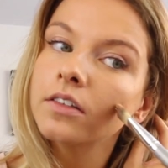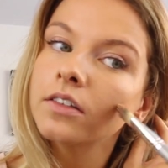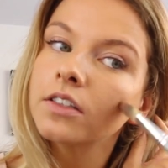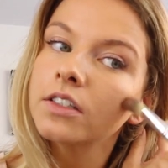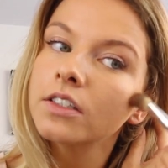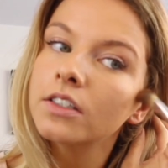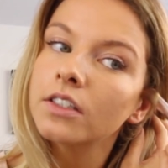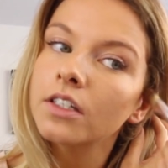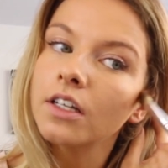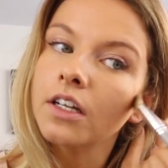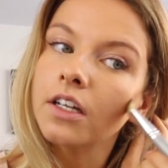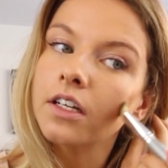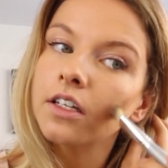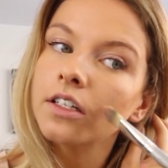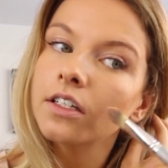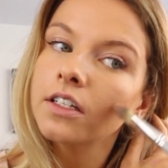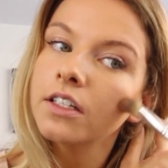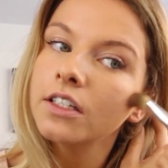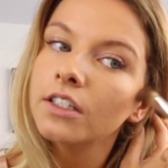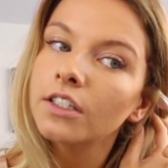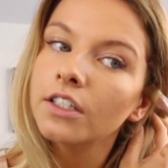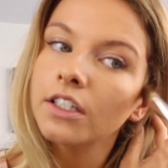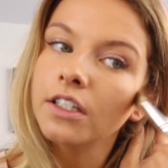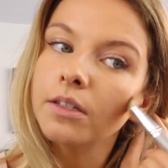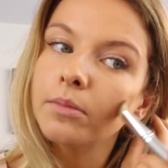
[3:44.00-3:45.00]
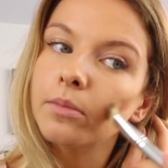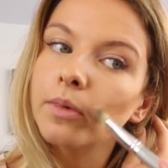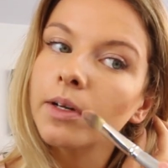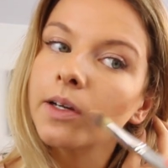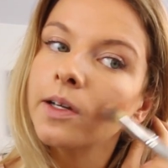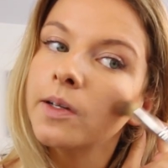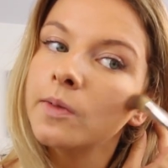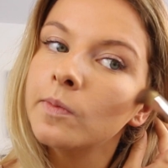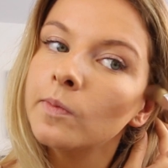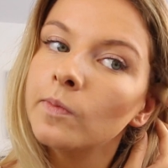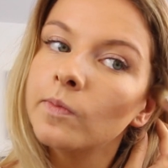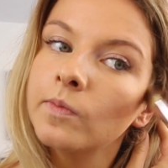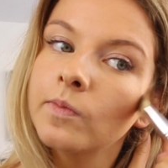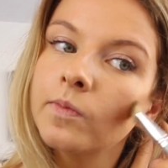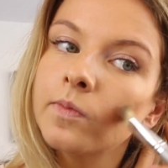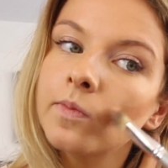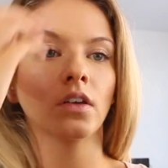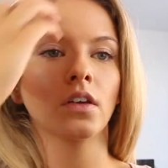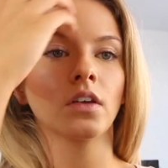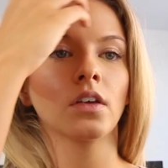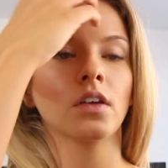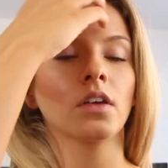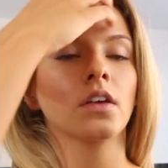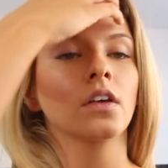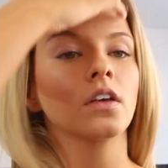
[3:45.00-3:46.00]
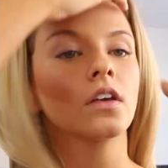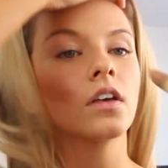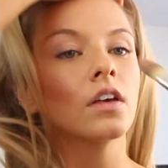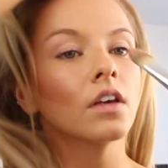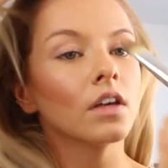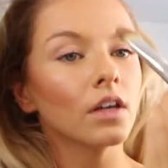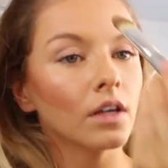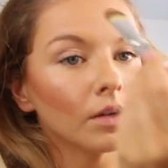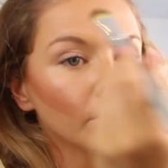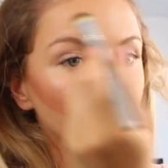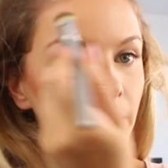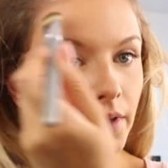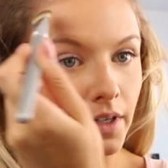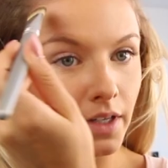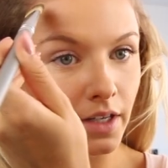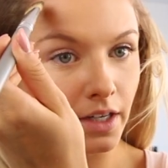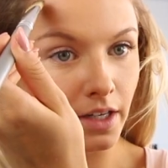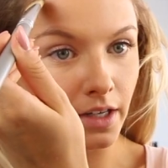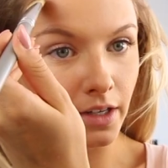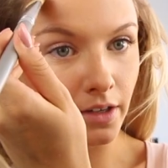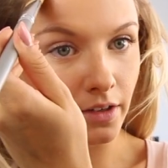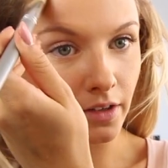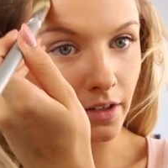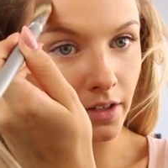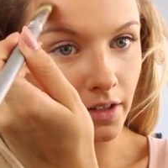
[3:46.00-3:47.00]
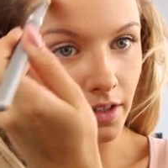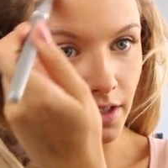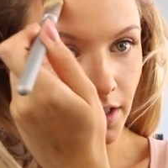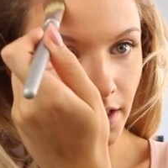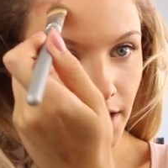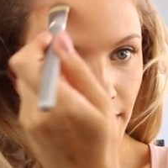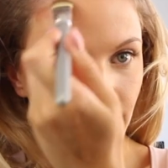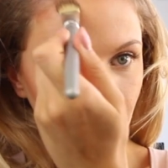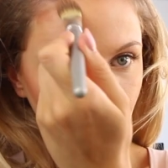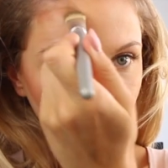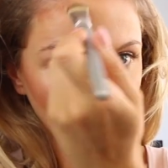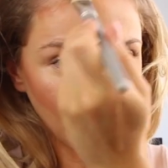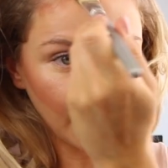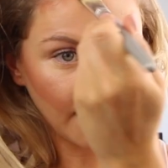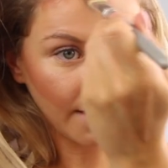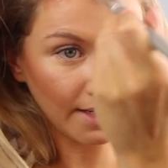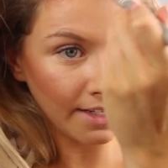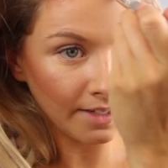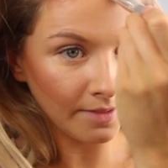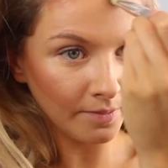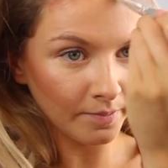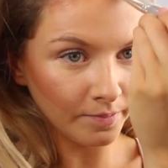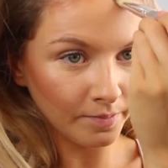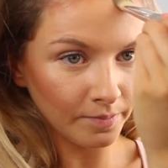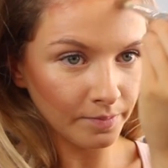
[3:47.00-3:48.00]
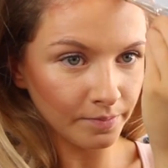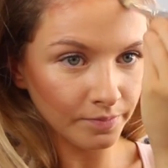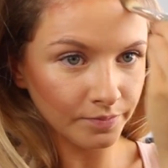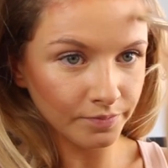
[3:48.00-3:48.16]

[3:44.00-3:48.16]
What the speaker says: just under the cheekbone. I'm going to go on the hairline.